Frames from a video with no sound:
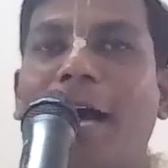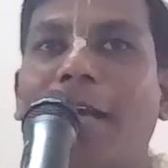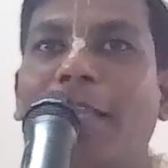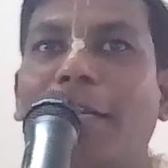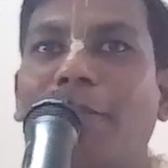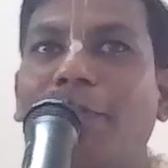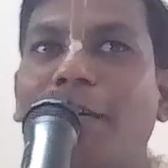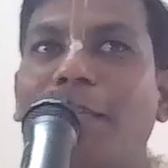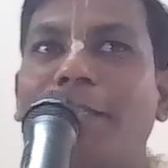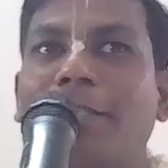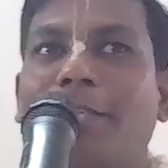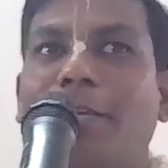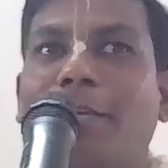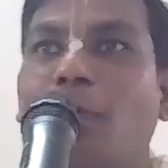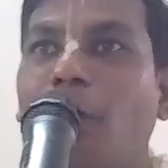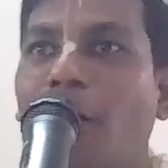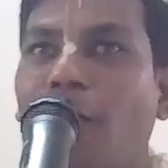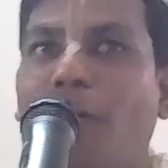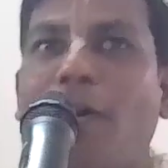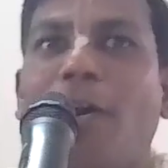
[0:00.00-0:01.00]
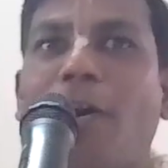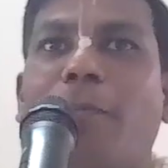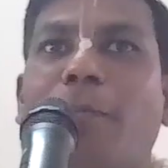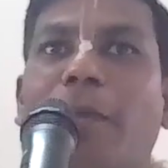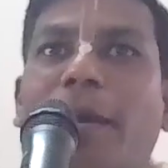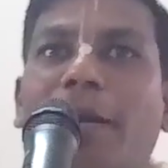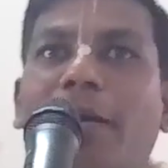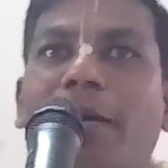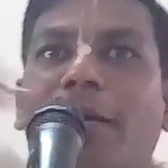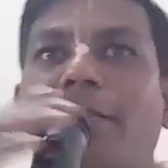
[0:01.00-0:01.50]
Otherwise, he could have not
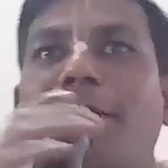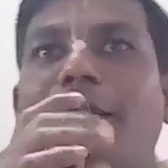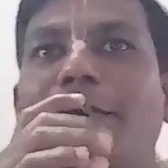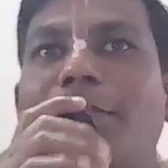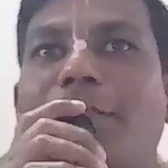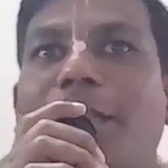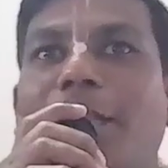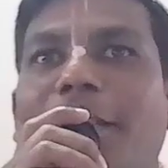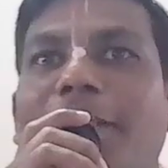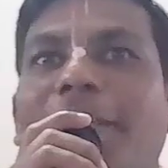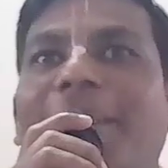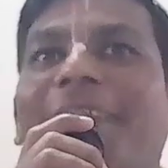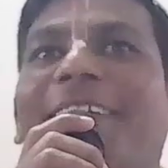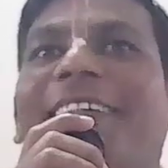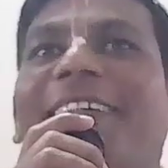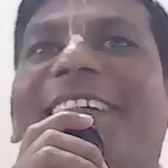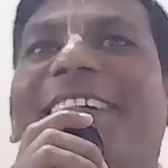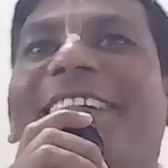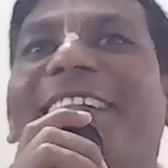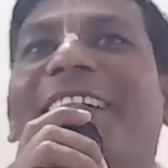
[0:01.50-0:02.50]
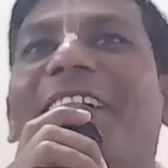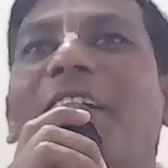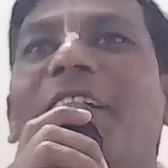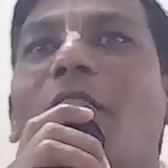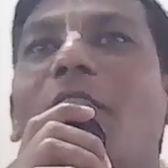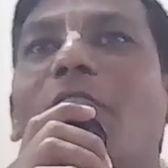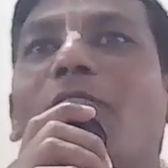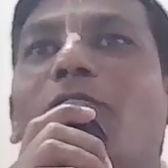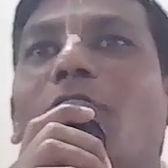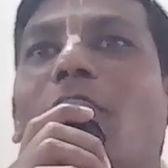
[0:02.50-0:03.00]
made a century.
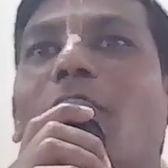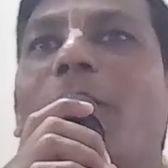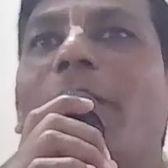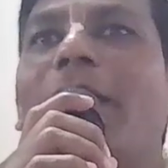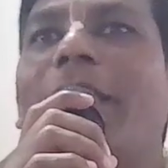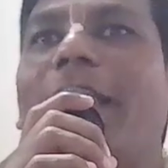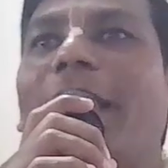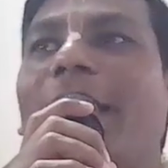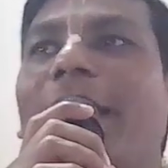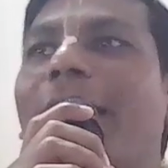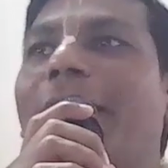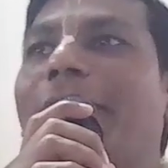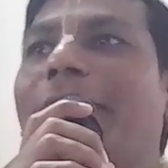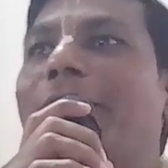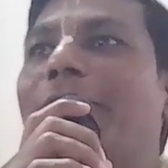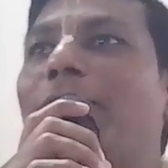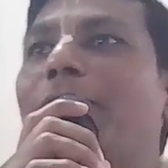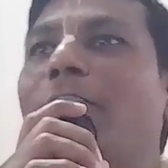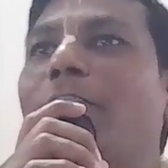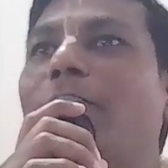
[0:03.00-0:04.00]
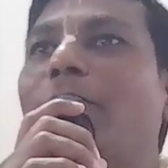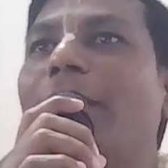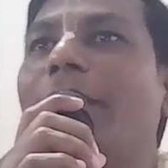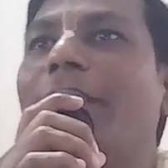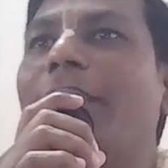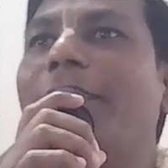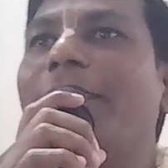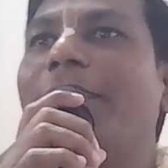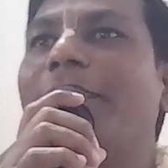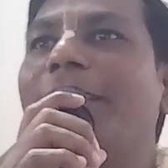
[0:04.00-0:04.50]
So many analysis we do,
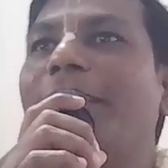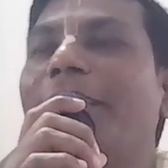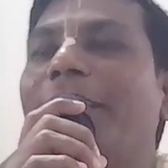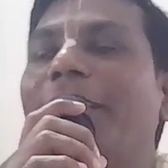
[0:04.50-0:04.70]
right?